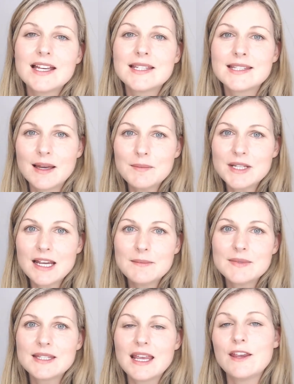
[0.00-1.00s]

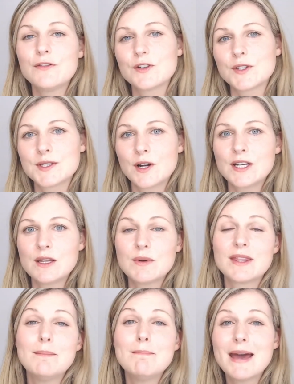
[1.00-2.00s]
Sometimes, if you're starting
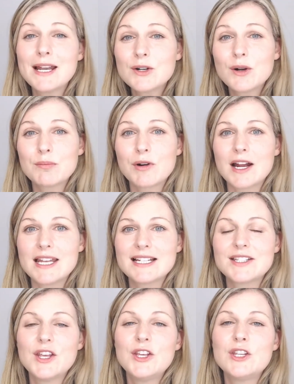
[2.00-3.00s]
with a medical
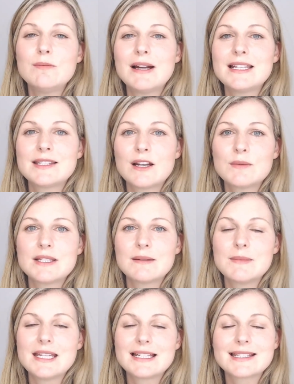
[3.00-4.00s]
product, you might start with
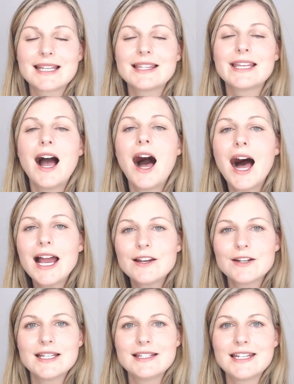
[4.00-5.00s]
something that's slightly
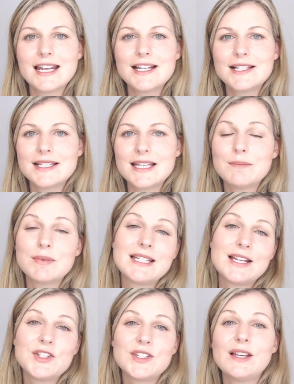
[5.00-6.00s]
higher in THC,
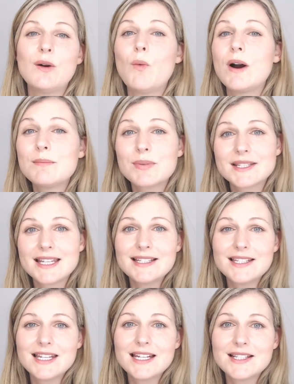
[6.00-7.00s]
potentially a 1%
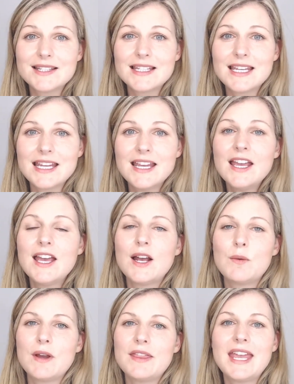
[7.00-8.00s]
THC
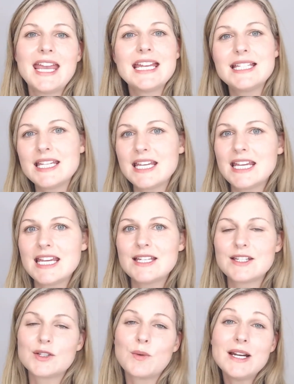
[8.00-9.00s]
with 18
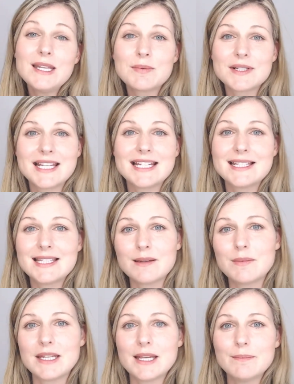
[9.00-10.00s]
to 20%
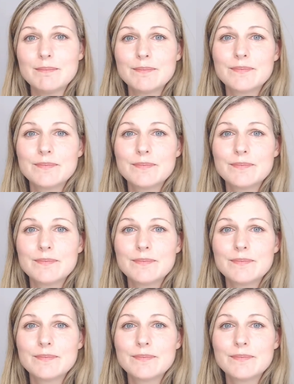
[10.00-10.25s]
CBD.